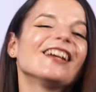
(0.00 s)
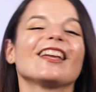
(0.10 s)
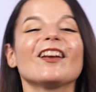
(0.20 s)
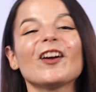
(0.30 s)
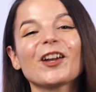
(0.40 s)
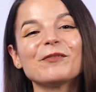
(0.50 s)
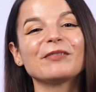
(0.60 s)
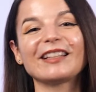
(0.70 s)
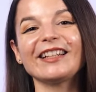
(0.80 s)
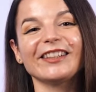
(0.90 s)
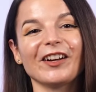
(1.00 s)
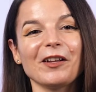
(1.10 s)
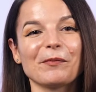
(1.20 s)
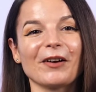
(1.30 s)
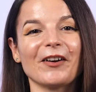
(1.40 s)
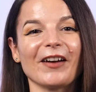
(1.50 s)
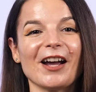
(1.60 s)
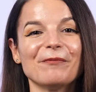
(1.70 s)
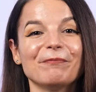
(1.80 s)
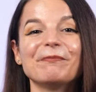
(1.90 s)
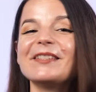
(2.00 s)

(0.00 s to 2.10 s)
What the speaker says: get our complete learning program.